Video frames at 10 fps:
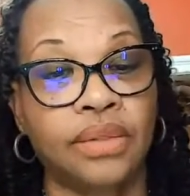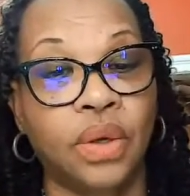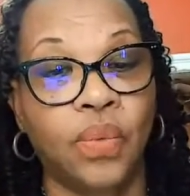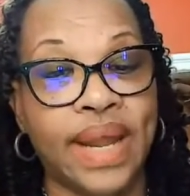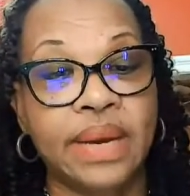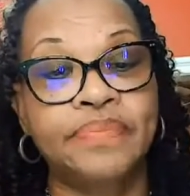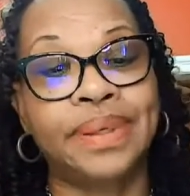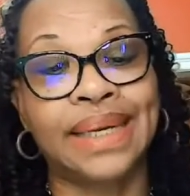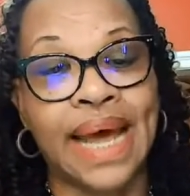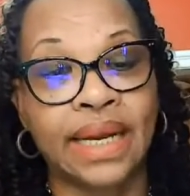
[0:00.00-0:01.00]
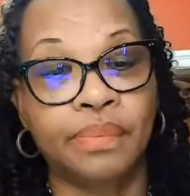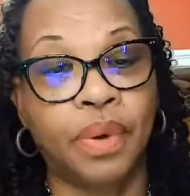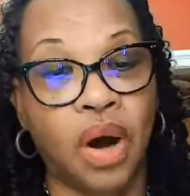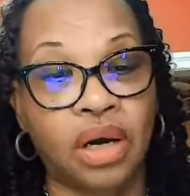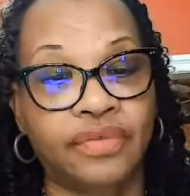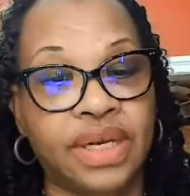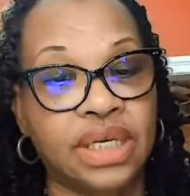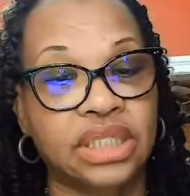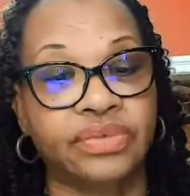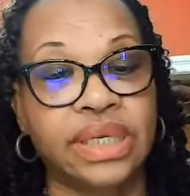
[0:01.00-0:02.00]
the wedding planning part of it
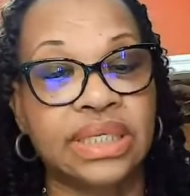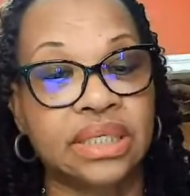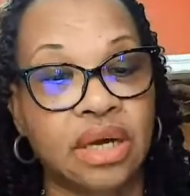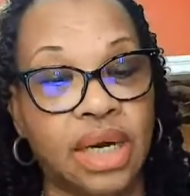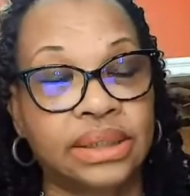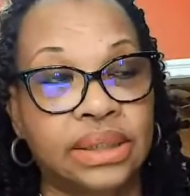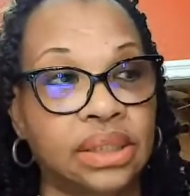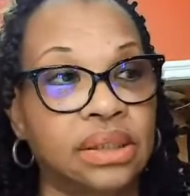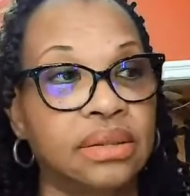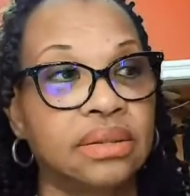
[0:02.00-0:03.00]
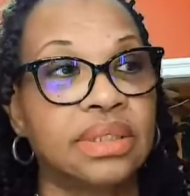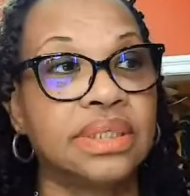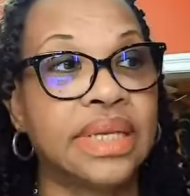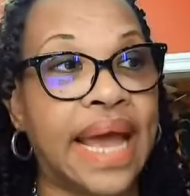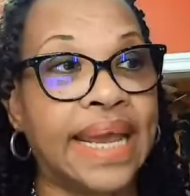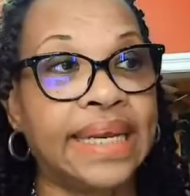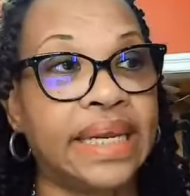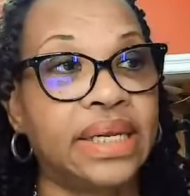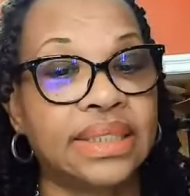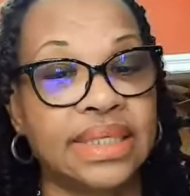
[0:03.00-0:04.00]
doesn't really start till
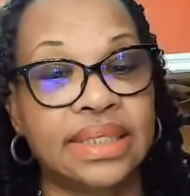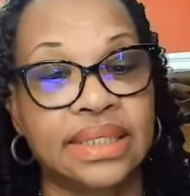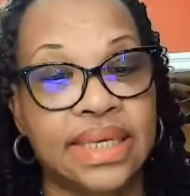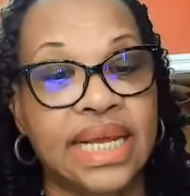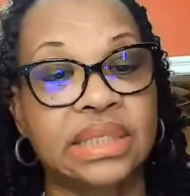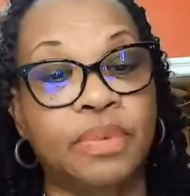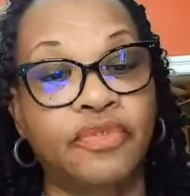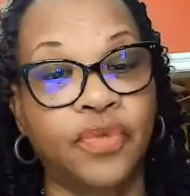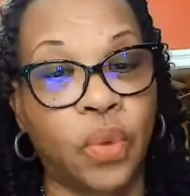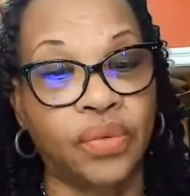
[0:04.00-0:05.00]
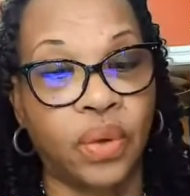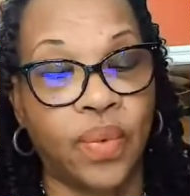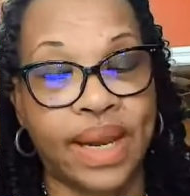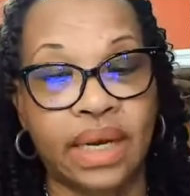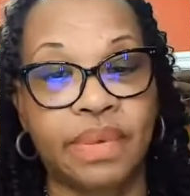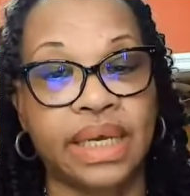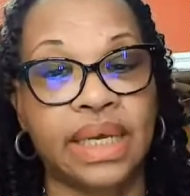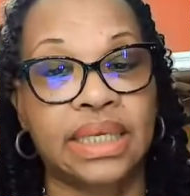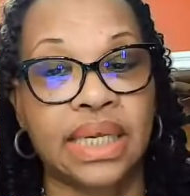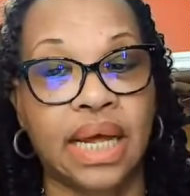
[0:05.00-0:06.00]
90 to 60 days before the wedding,
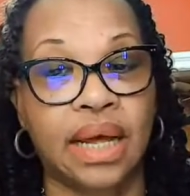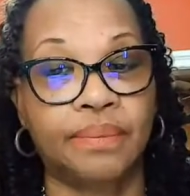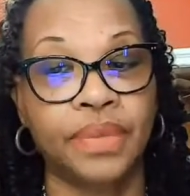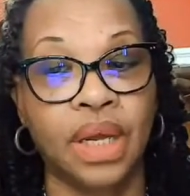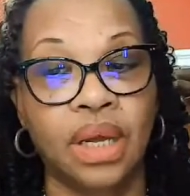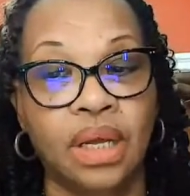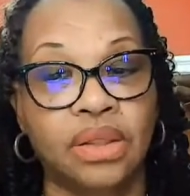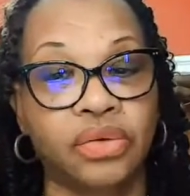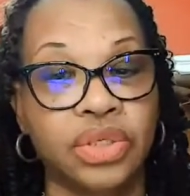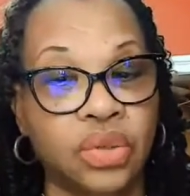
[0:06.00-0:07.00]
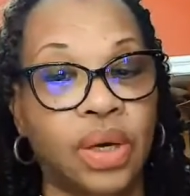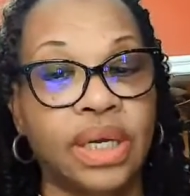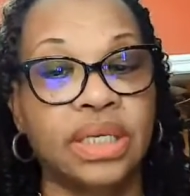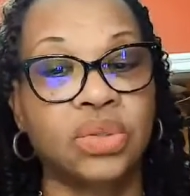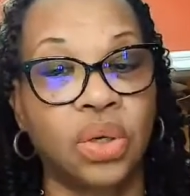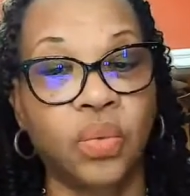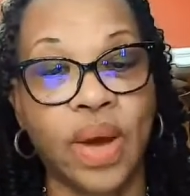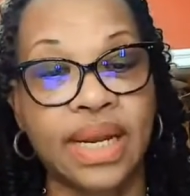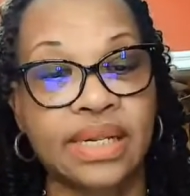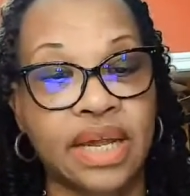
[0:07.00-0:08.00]
because the resort is doing
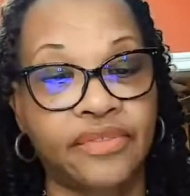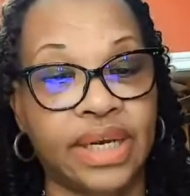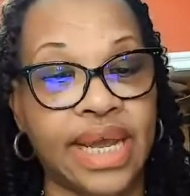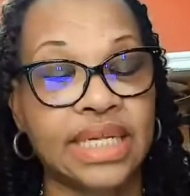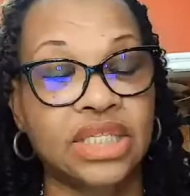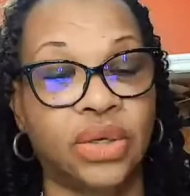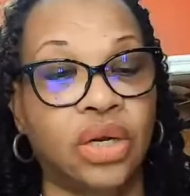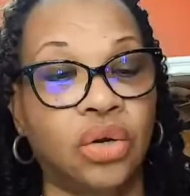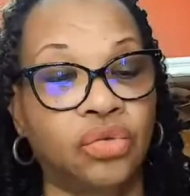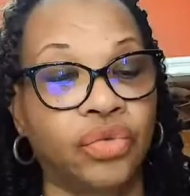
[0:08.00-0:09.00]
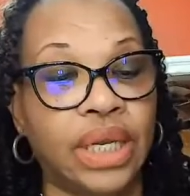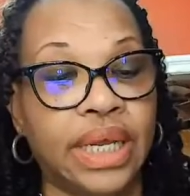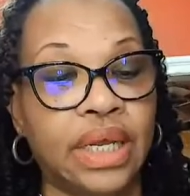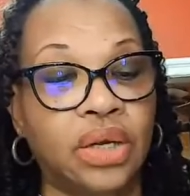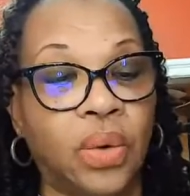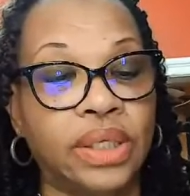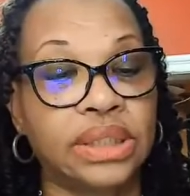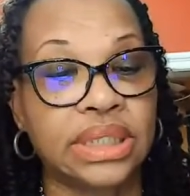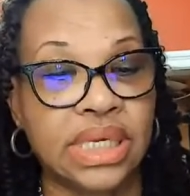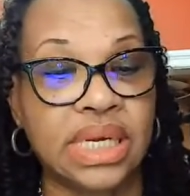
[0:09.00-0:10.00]
weddings every day, so they don't really go
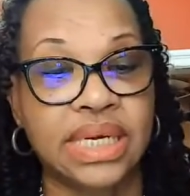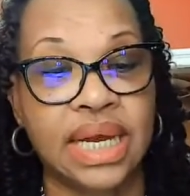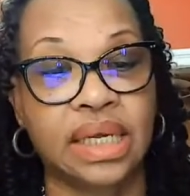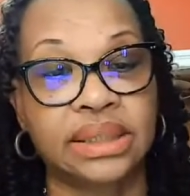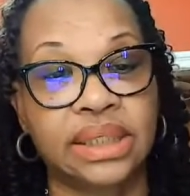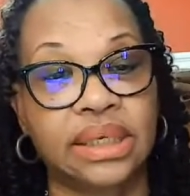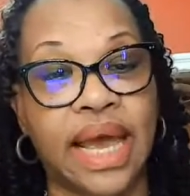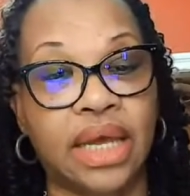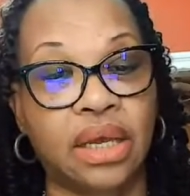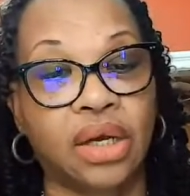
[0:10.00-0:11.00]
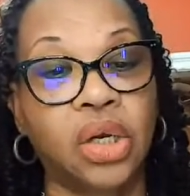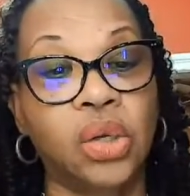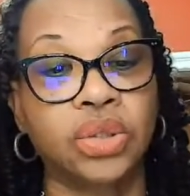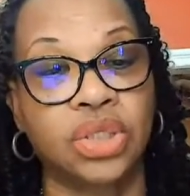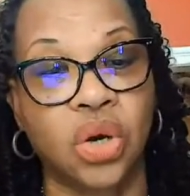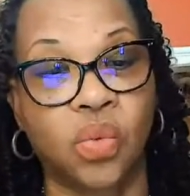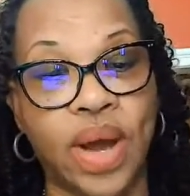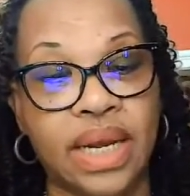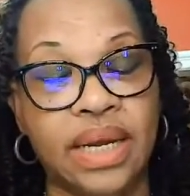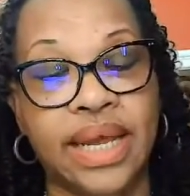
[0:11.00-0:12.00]
into detail until like close to your
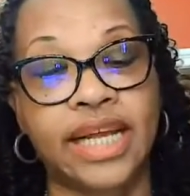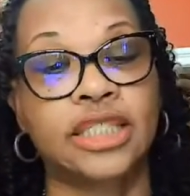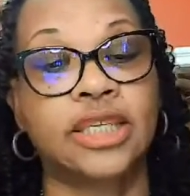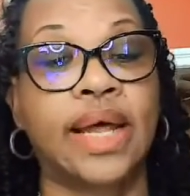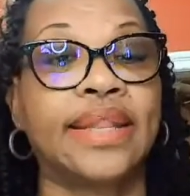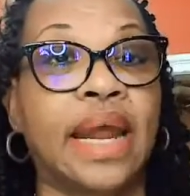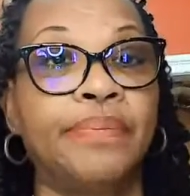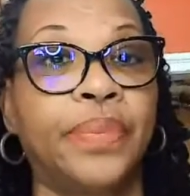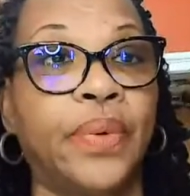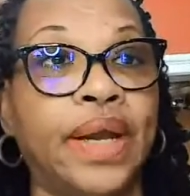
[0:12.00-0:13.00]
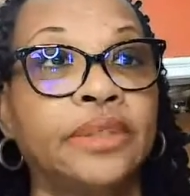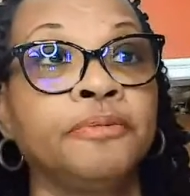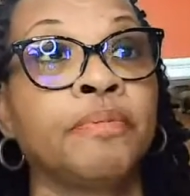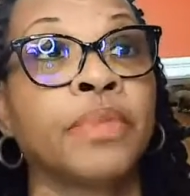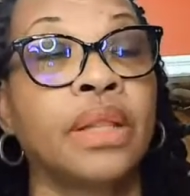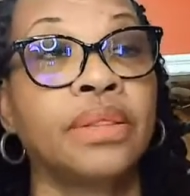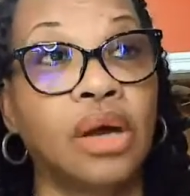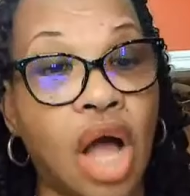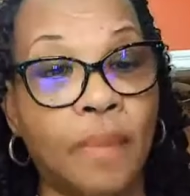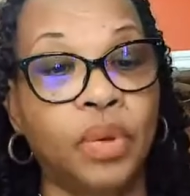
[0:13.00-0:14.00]
wedding date. So at that point,
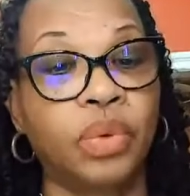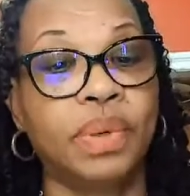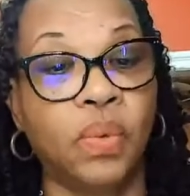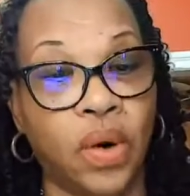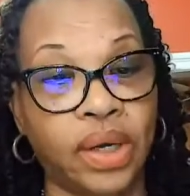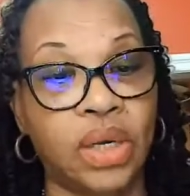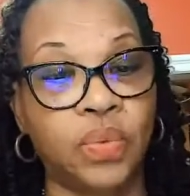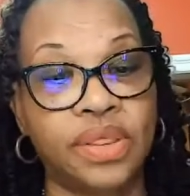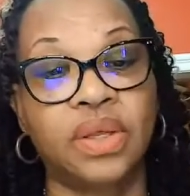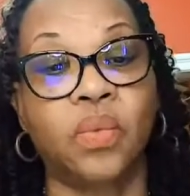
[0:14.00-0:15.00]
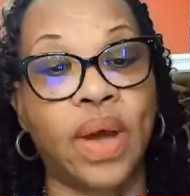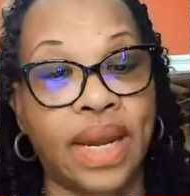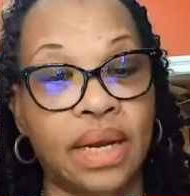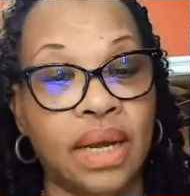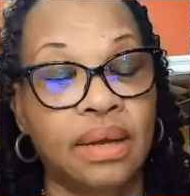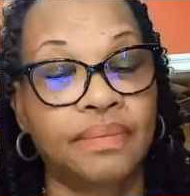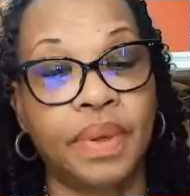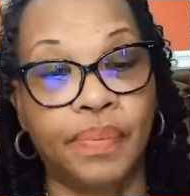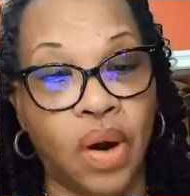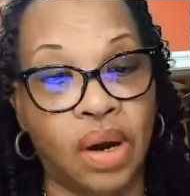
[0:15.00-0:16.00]
the couple will be working with the wedding
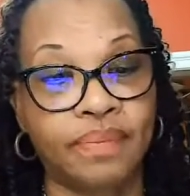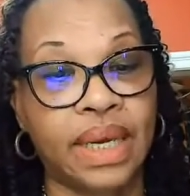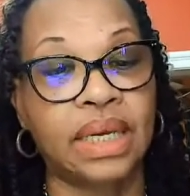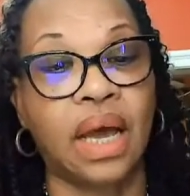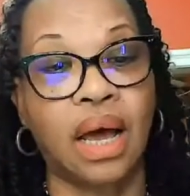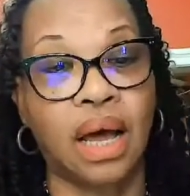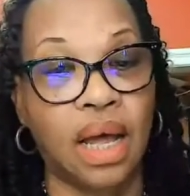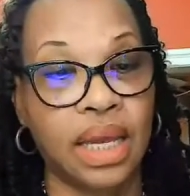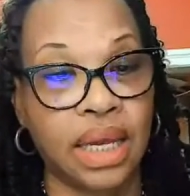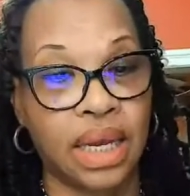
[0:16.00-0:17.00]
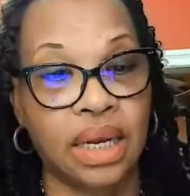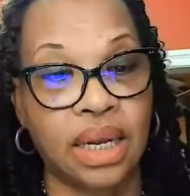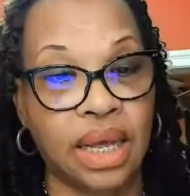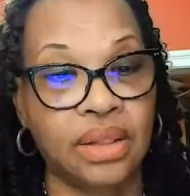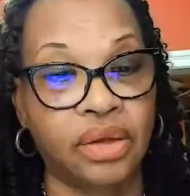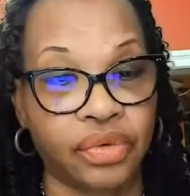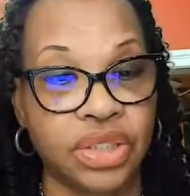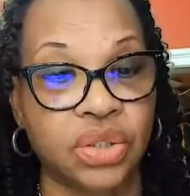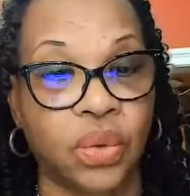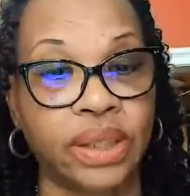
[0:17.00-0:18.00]
department in the
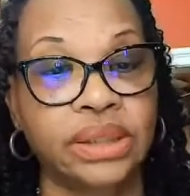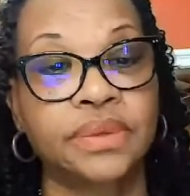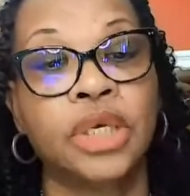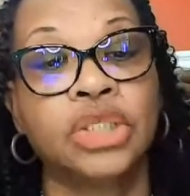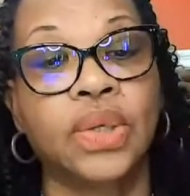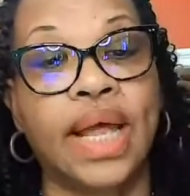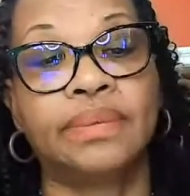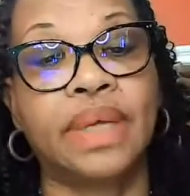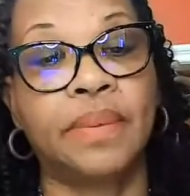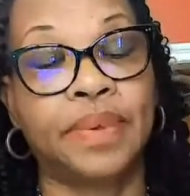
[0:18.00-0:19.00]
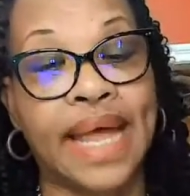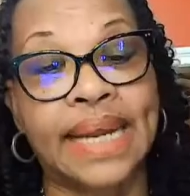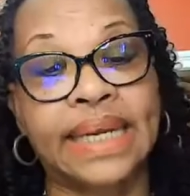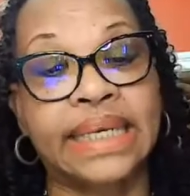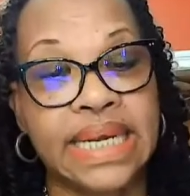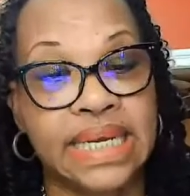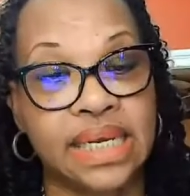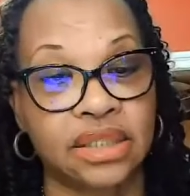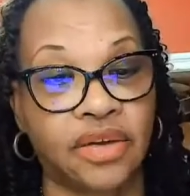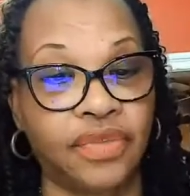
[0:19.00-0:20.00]
resort to help them plan the
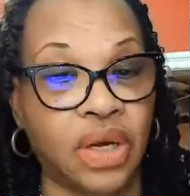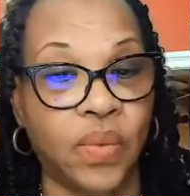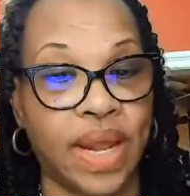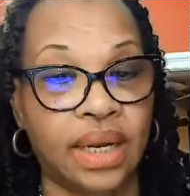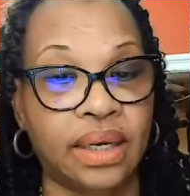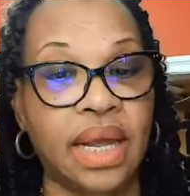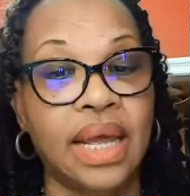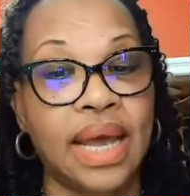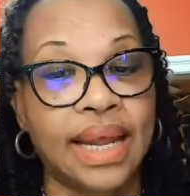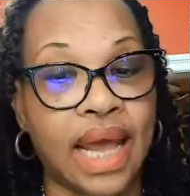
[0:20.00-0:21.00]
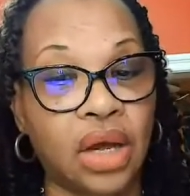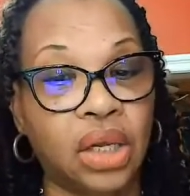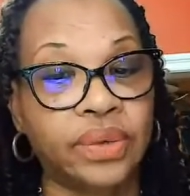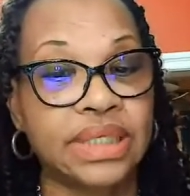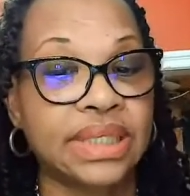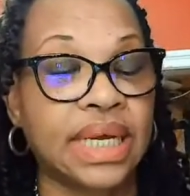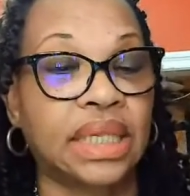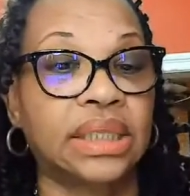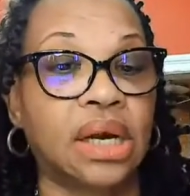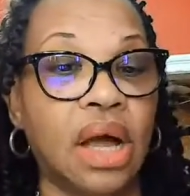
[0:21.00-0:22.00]
details of their wedding. And I always
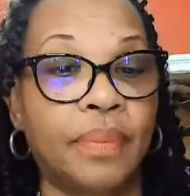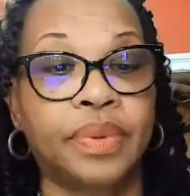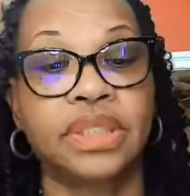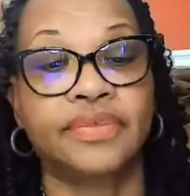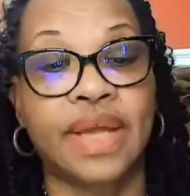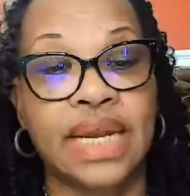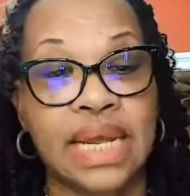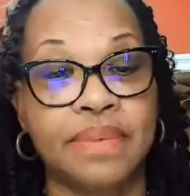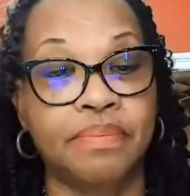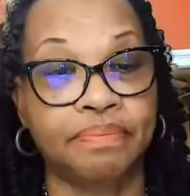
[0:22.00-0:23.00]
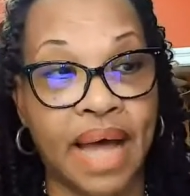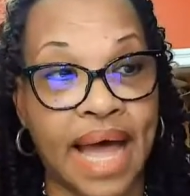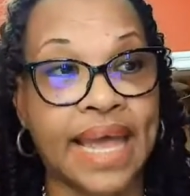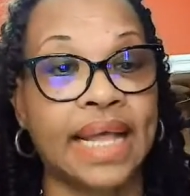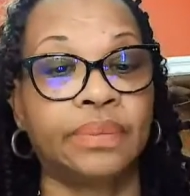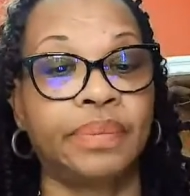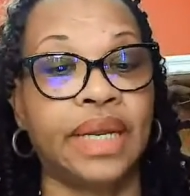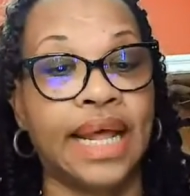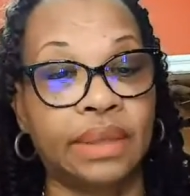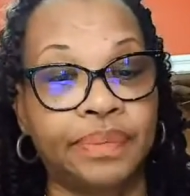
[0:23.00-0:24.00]
tell the couples, if they need my help
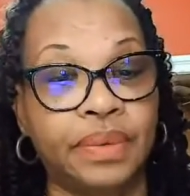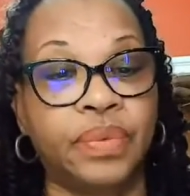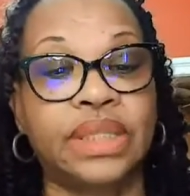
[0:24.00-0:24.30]
in helping